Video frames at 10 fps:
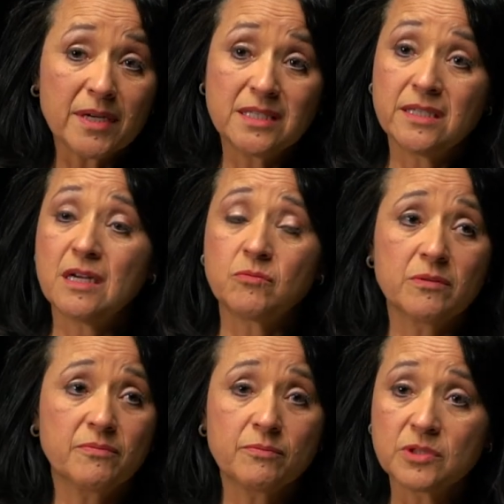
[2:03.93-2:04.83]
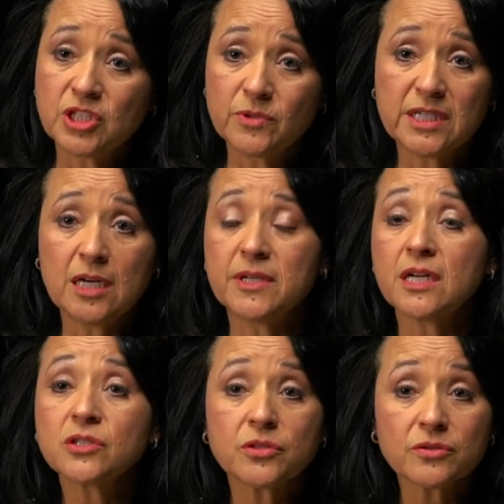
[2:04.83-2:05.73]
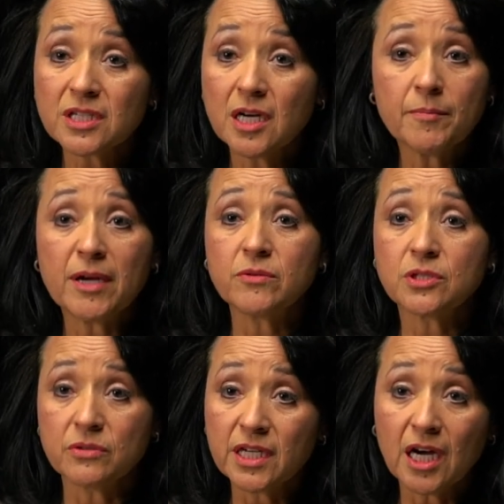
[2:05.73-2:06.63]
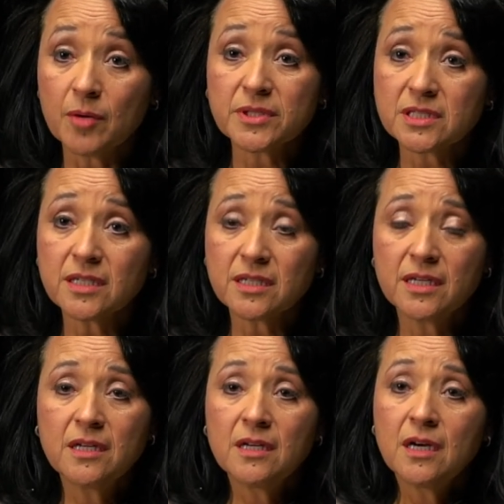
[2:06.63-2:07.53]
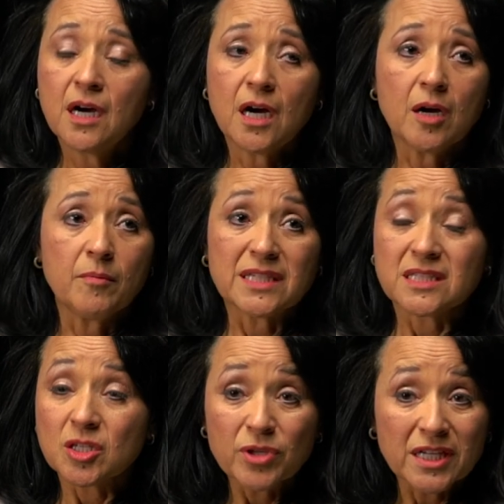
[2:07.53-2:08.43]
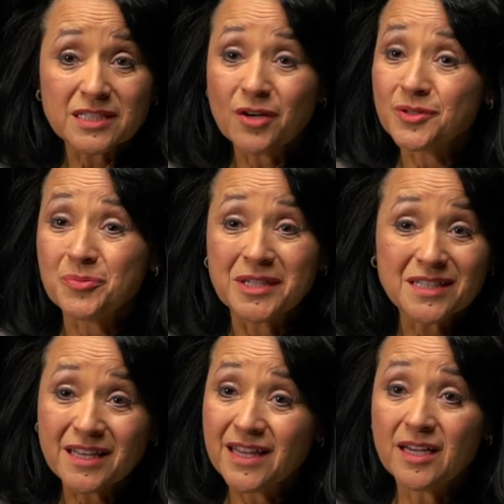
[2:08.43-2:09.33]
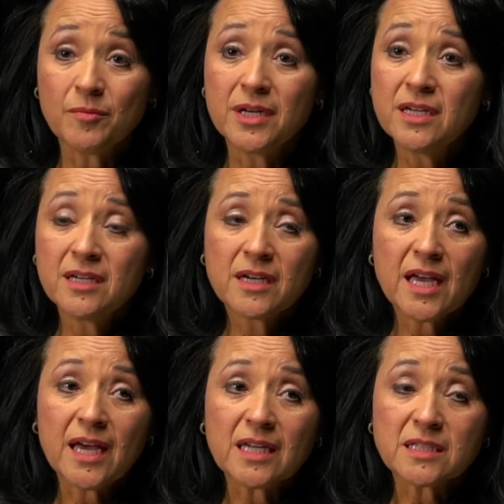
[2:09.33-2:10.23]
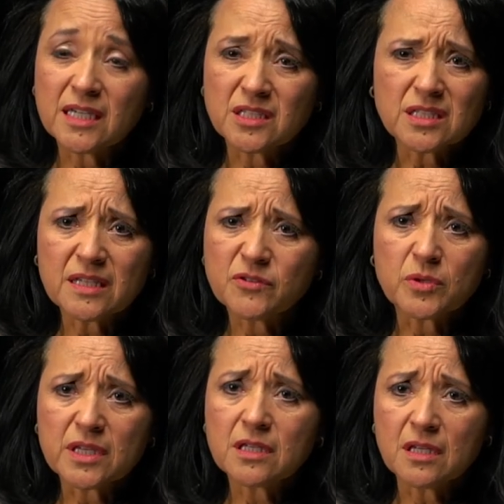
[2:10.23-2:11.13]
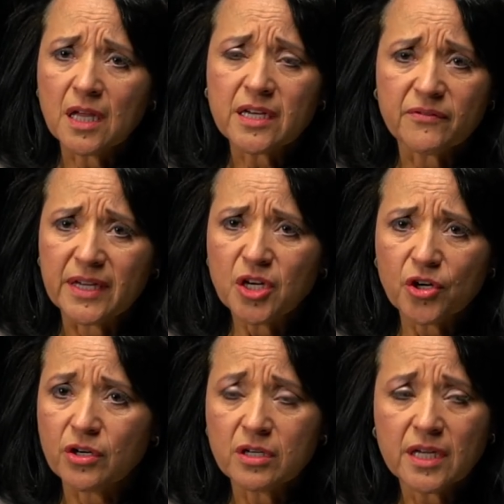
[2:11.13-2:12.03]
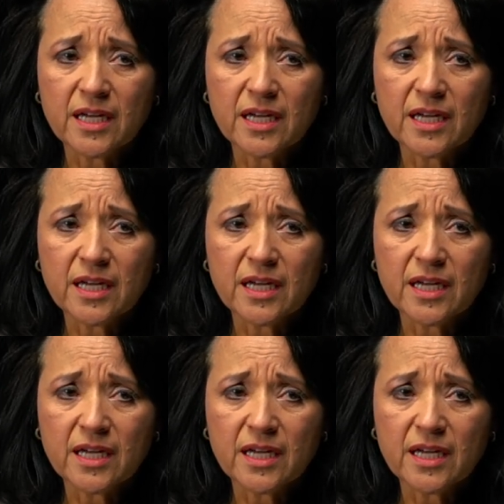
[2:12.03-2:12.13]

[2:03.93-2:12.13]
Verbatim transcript: I did. I would. She would tell me not to do something. I would do the opposite. Uh, my siblings, I was mean to them, and I just lived with a lot of anger.